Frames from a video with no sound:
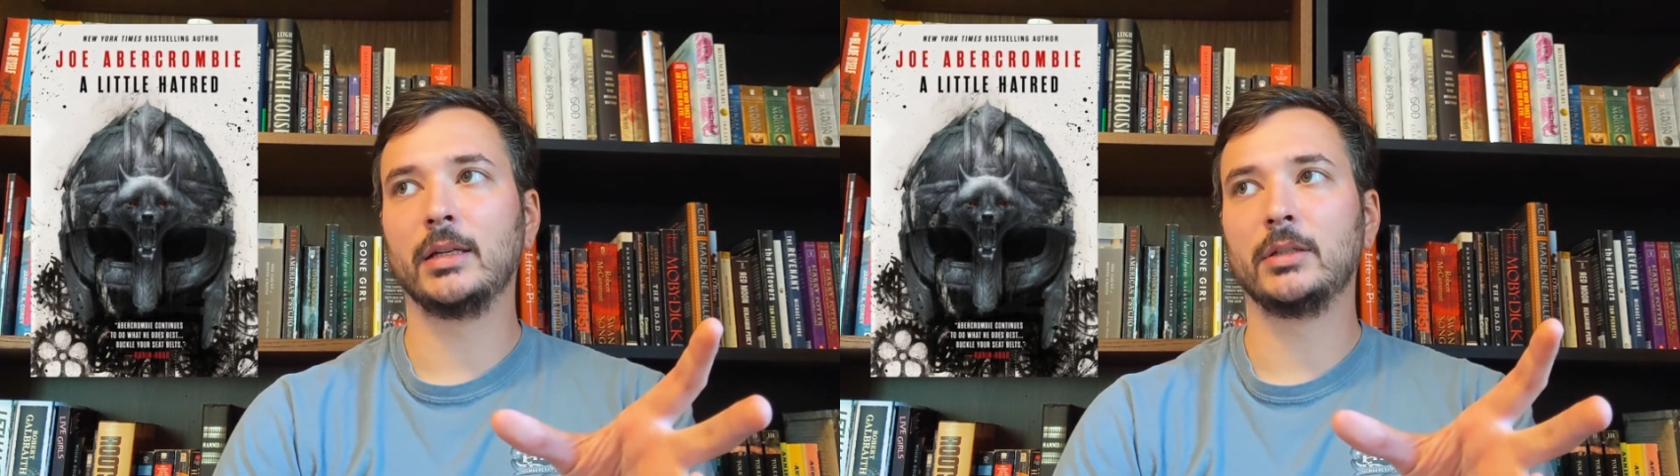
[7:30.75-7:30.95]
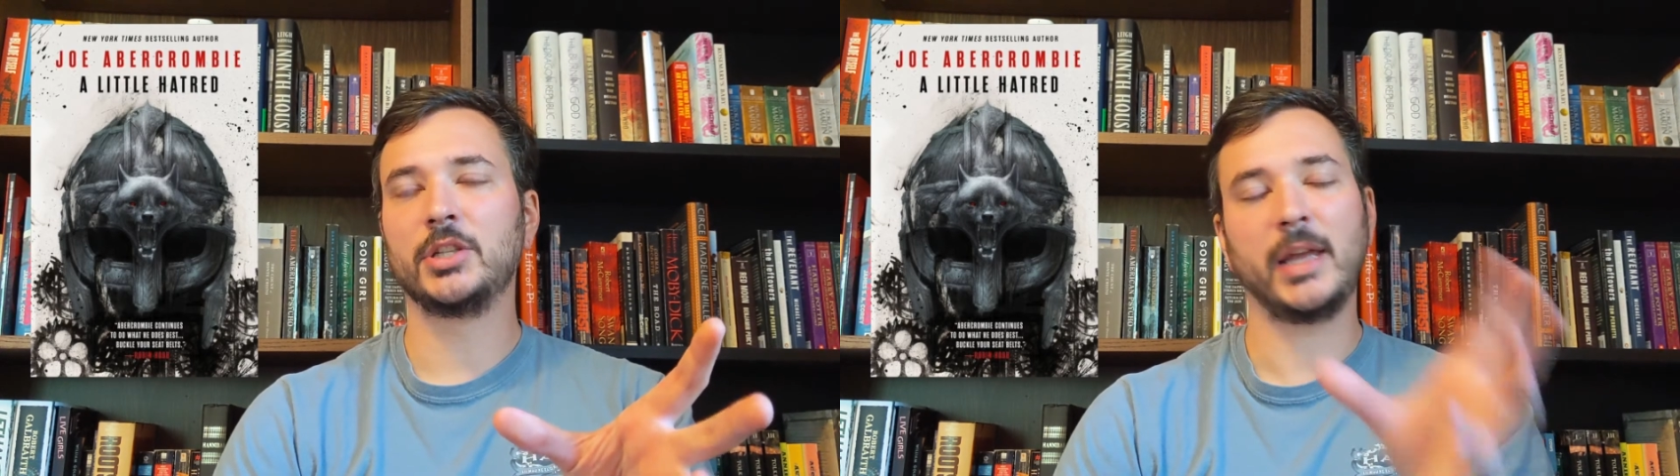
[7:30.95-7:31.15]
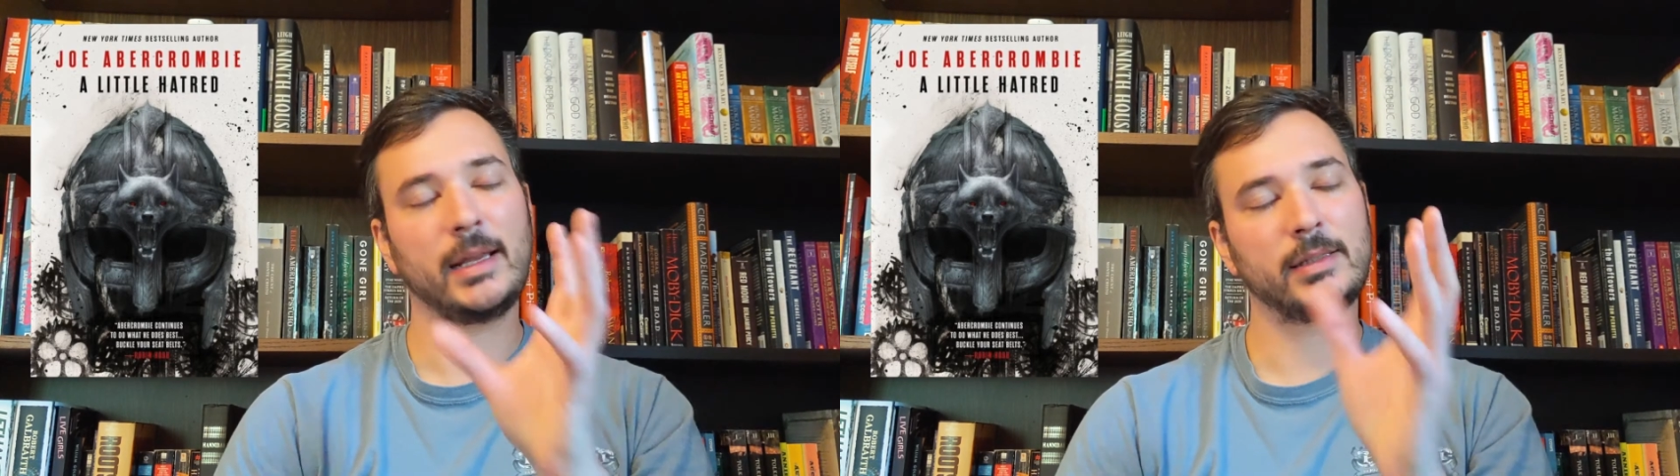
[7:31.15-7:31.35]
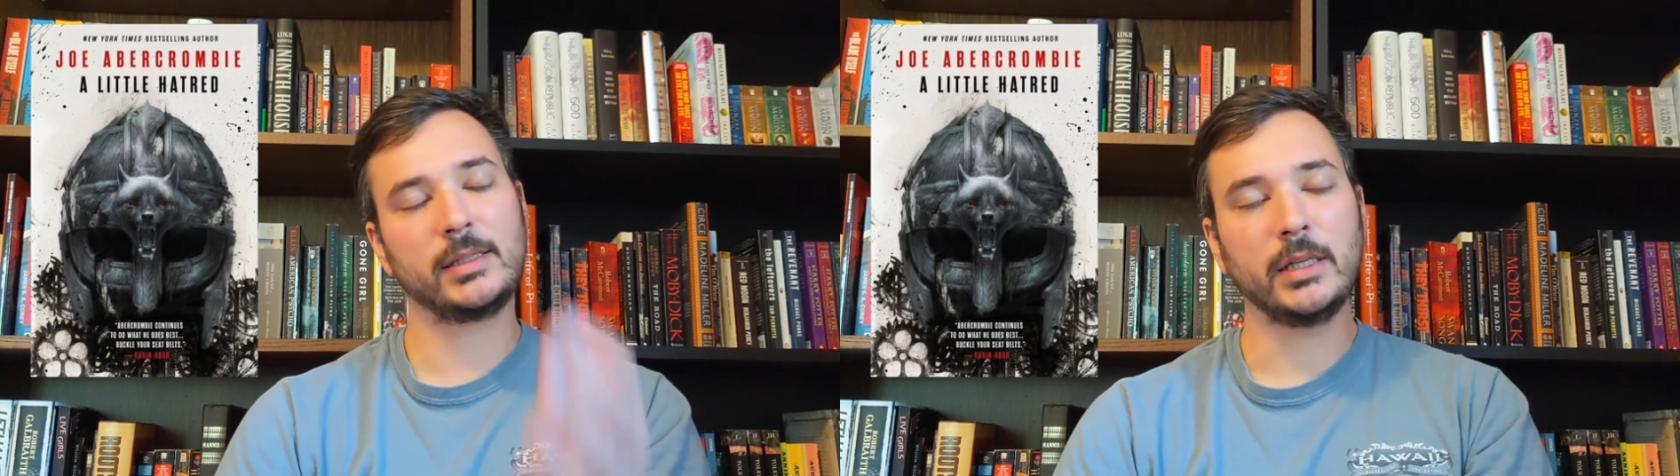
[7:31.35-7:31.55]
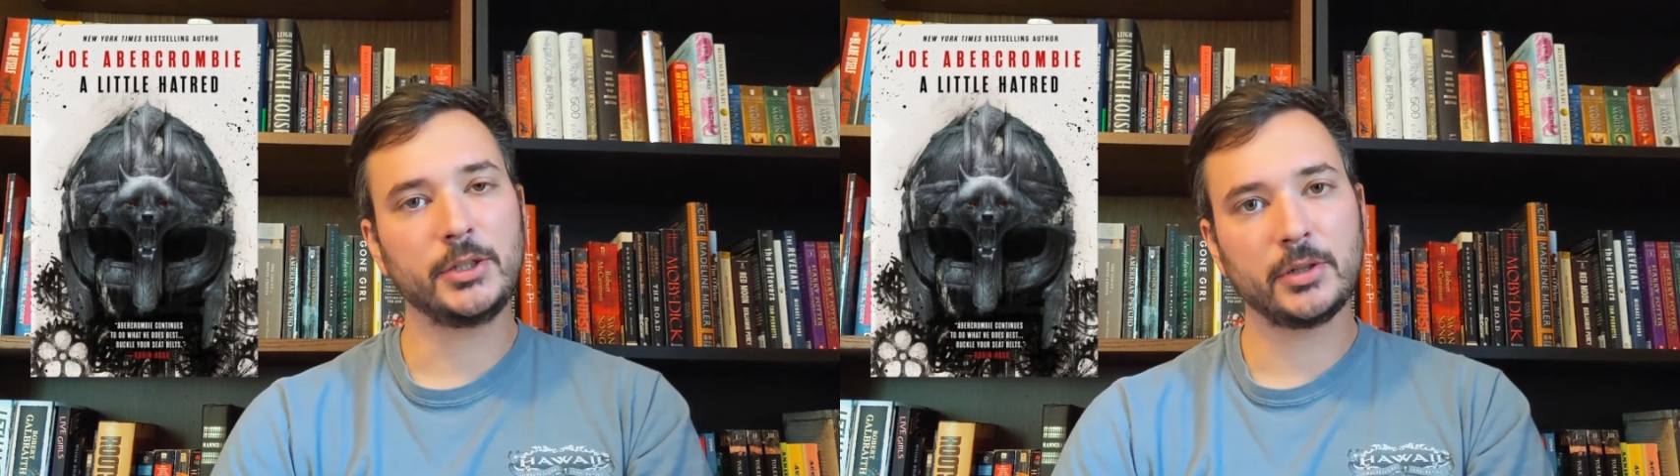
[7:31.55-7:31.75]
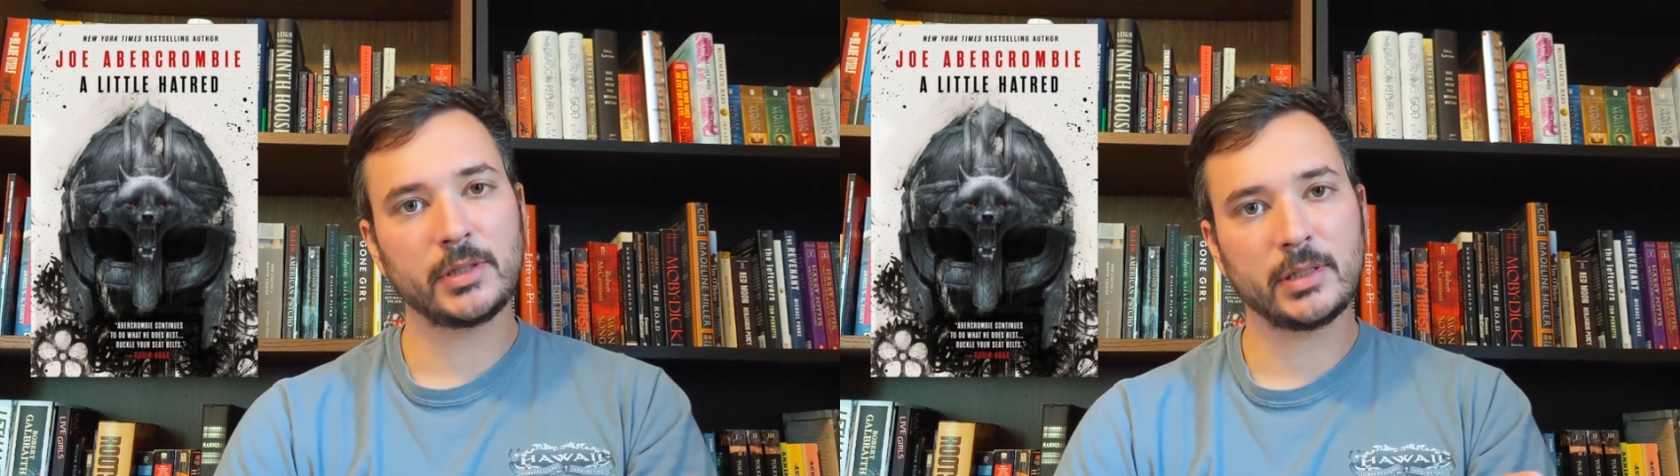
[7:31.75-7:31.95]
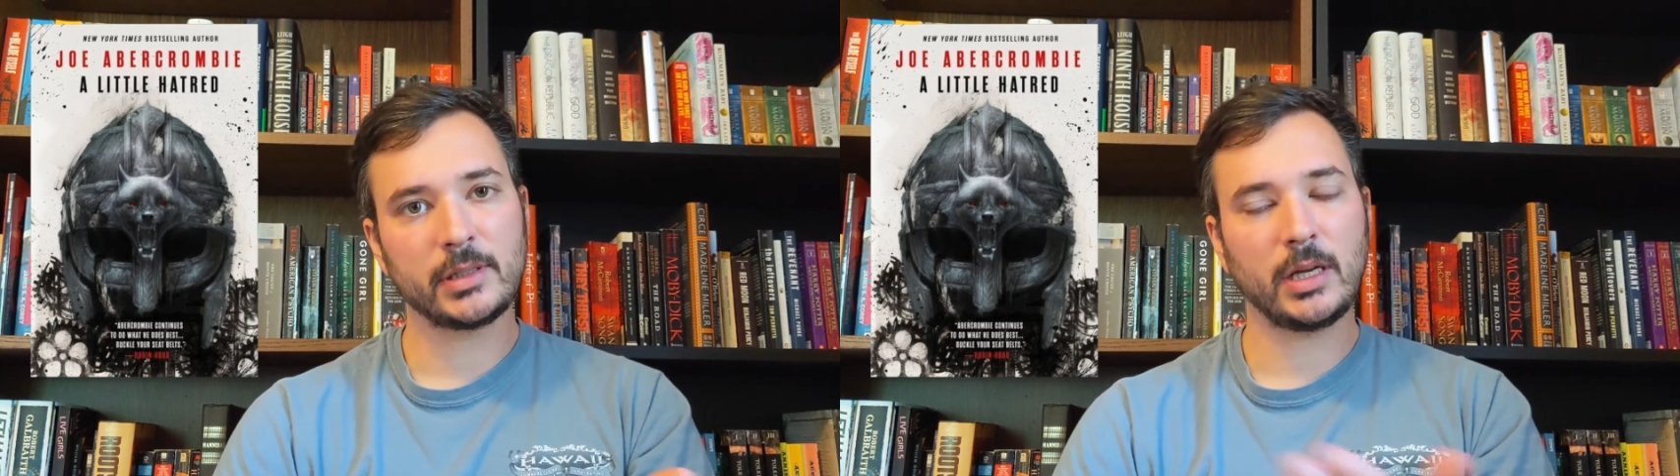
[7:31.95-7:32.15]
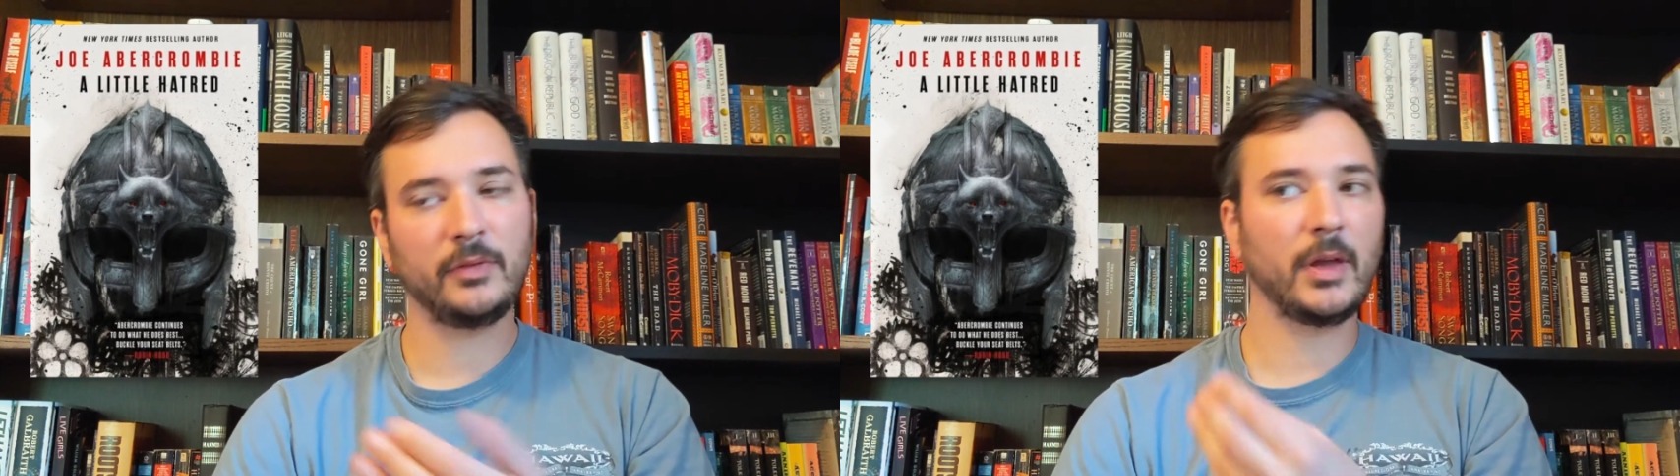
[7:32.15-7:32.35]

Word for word: she has seizures and stuff,